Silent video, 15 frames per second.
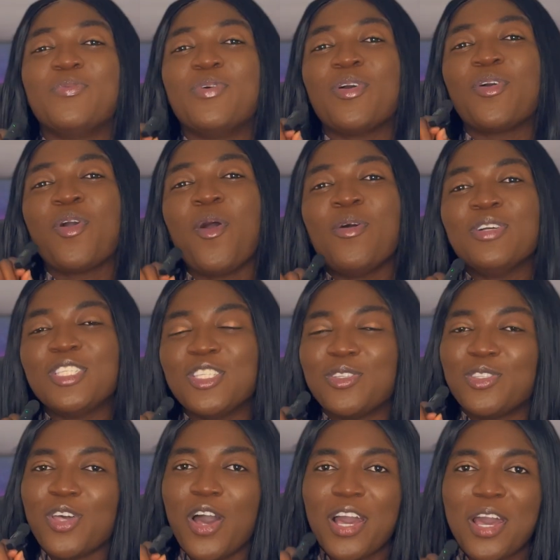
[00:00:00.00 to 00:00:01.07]
We're going
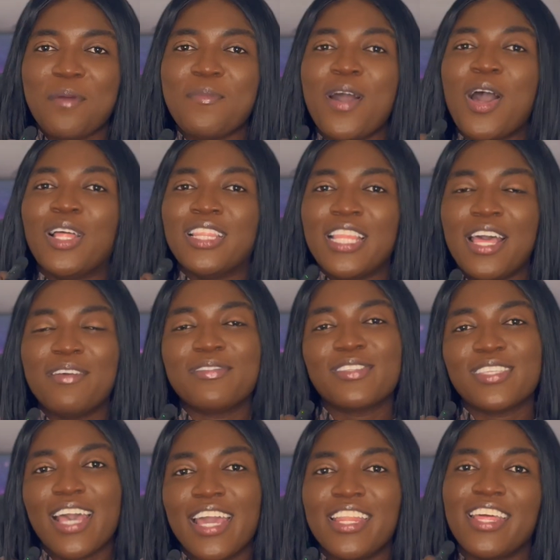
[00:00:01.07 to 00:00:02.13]
to talk about
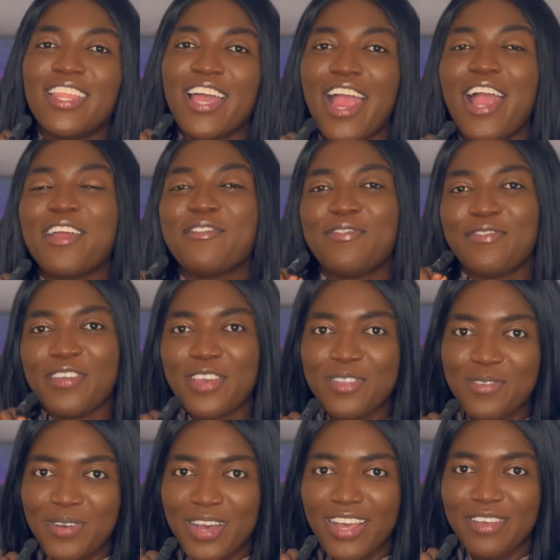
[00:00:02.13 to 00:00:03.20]
left-sided heart
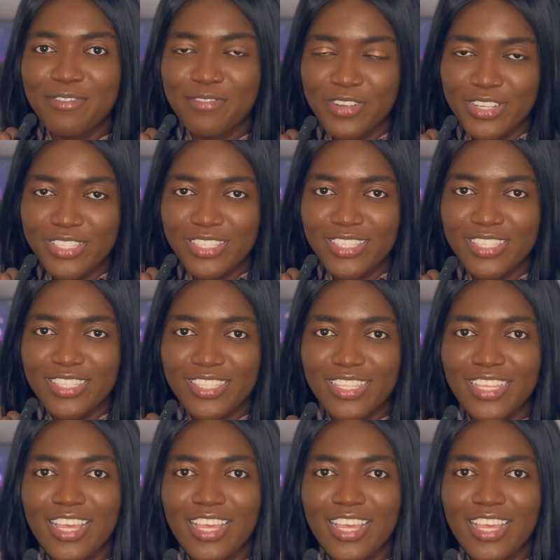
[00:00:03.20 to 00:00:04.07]
failure first.